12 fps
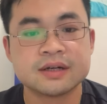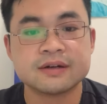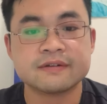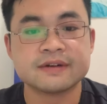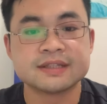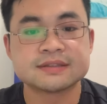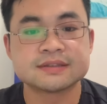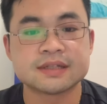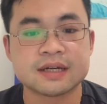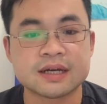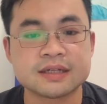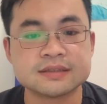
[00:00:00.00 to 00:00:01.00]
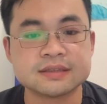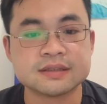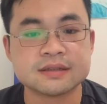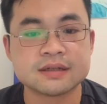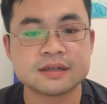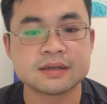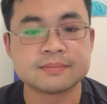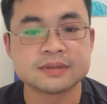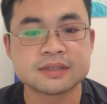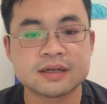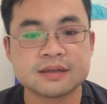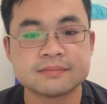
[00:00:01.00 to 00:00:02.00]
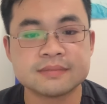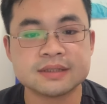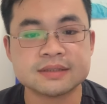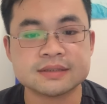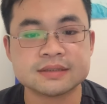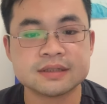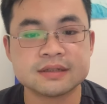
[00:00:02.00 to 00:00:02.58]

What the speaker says: waist and abdomen